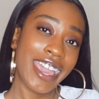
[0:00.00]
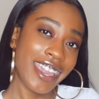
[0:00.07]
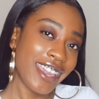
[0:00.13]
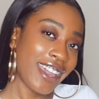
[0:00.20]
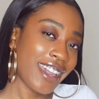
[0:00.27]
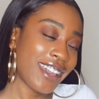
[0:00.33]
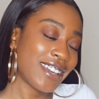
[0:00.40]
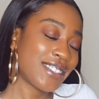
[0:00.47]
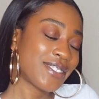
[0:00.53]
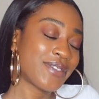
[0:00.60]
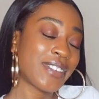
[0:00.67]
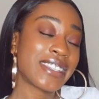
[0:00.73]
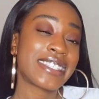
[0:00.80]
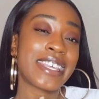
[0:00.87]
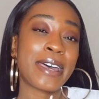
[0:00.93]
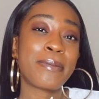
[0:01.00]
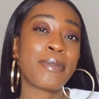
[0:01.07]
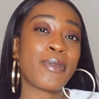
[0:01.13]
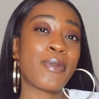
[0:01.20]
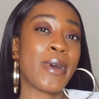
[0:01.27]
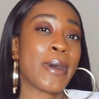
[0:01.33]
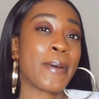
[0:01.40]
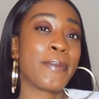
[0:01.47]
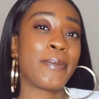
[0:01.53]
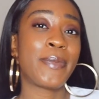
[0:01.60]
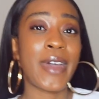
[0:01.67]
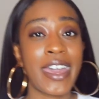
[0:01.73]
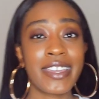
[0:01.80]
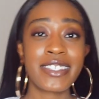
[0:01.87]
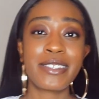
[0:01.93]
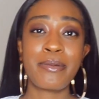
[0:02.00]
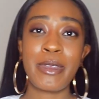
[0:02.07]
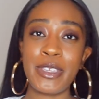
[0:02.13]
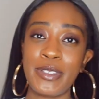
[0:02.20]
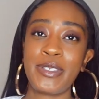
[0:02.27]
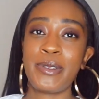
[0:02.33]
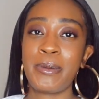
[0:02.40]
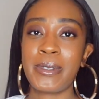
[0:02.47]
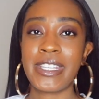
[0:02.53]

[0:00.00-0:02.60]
Hey guys, what's up and welcome back to my YouTube